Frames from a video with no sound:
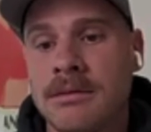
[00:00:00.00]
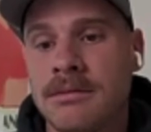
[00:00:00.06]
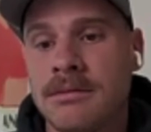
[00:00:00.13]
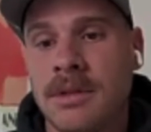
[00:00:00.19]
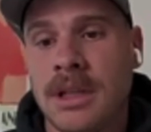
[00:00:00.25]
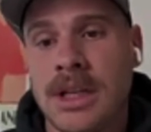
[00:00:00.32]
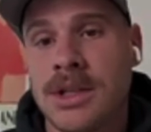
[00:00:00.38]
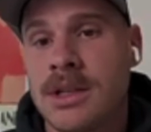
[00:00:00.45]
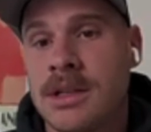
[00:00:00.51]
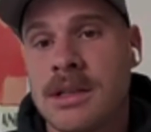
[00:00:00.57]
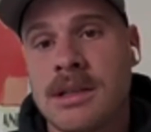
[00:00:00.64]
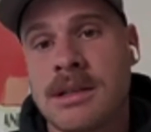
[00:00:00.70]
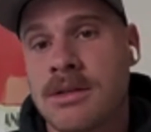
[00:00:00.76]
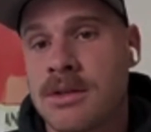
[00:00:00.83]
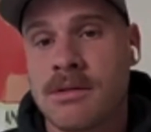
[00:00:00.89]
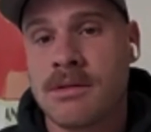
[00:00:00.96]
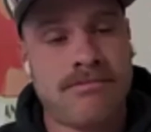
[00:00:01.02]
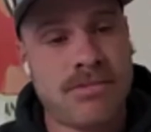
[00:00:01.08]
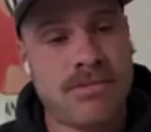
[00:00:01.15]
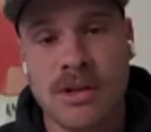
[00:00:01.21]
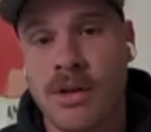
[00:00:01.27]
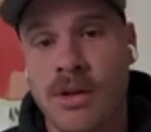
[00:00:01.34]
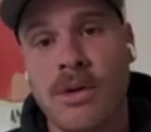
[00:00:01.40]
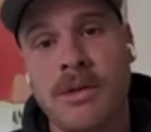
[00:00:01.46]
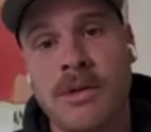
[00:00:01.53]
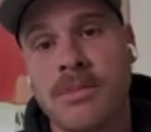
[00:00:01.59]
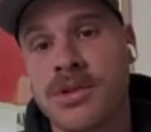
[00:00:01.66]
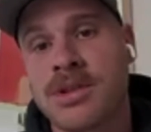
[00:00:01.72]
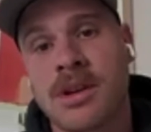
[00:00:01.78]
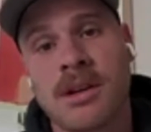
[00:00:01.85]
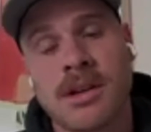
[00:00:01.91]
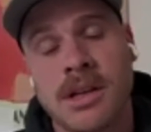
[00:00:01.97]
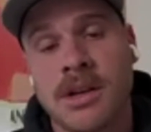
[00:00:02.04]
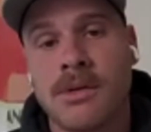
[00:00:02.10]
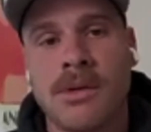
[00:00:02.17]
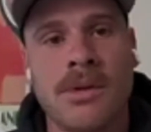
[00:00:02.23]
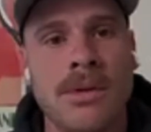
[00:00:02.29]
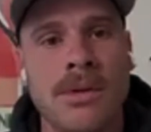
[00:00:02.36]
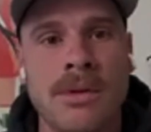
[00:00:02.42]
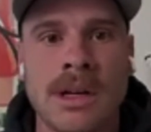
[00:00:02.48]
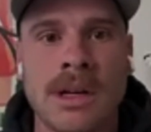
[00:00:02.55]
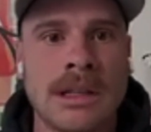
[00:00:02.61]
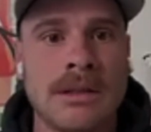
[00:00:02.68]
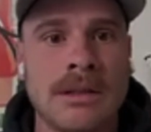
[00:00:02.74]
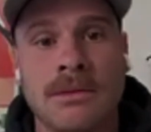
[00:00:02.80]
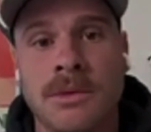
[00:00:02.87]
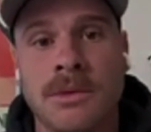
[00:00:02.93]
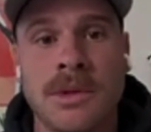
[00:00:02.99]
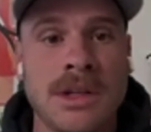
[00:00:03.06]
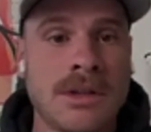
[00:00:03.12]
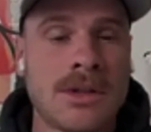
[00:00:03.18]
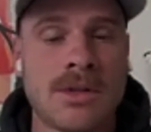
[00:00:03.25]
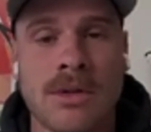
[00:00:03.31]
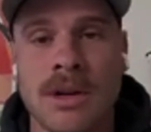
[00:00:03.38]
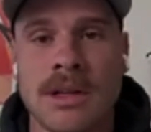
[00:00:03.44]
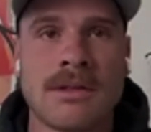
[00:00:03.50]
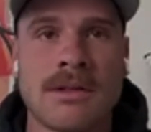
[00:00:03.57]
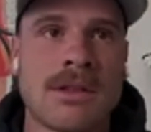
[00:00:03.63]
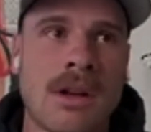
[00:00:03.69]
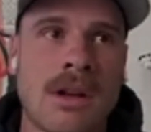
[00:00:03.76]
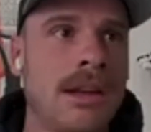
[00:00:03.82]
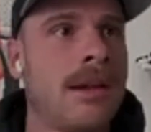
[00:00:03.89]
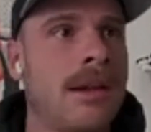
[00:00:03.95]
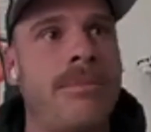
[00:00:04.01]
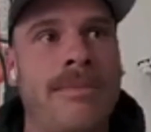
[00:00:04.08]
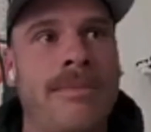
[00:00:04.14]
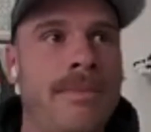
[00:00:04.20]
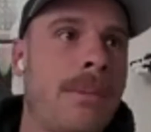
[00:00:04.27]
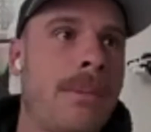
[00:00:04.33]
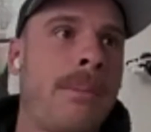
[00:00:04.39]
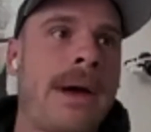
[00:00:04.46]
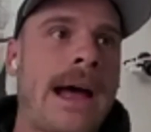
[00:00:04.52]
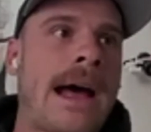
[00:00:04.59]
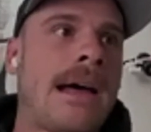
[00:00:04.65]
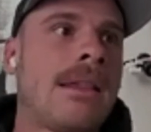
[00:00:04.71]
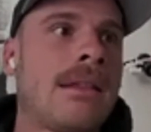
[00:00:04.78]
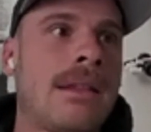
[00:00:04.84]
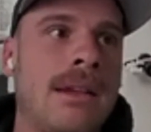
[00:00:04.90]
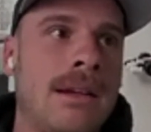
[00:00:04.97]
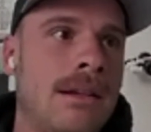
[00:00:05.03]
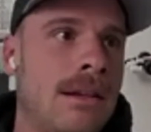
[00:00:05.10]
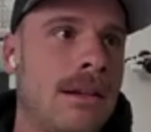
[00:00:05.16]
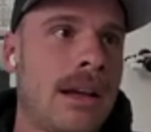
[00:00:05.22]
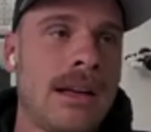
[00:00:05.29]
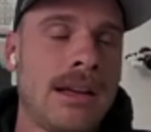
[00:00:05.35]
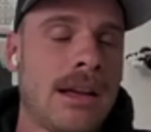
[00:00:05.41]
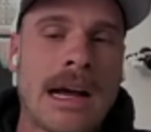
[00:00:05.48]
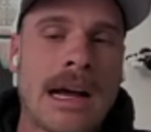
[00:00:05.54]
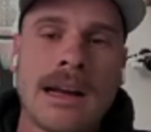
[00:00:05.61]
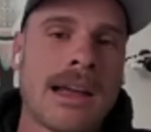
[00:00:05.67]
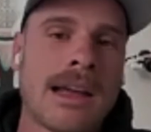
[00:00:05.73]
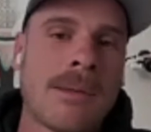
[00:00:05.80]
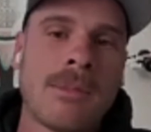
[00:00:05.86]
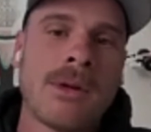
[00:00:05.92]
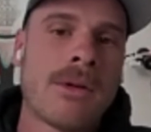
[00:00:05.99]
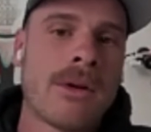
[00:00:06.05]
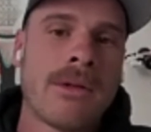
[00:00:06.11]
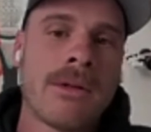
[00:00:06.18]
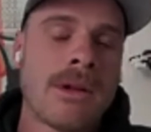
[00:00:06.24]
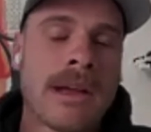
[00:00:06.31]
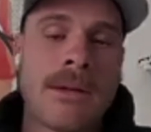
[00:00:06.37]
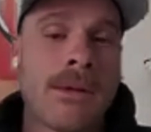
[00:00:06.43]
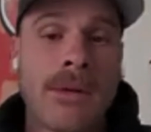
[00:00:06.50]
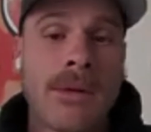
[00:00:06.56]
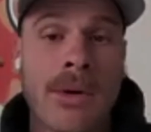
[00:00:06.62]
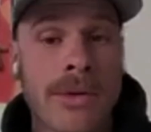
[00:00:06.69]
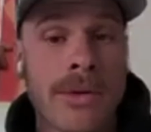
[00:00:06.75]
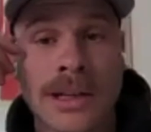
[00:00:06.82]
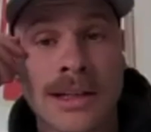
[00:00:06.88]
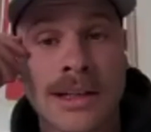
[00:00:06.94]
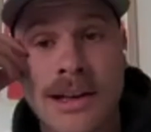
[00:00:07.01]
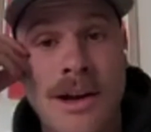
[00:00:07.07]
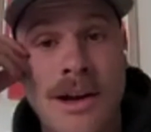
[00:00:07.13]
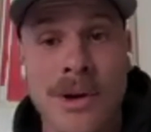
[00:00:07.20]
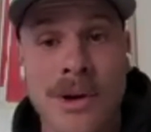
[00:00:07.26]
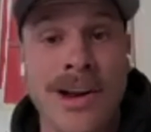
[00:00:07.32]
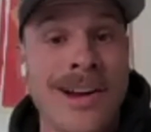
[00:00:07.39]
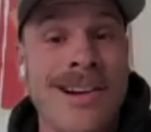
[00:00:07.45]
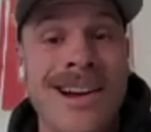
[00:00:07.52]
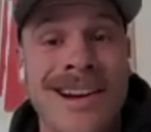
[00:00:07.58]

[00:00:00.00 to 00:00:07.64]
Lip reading: it just slowly but surely grew, and we sort of saw the path, and it kind of kept growing, and now we're here.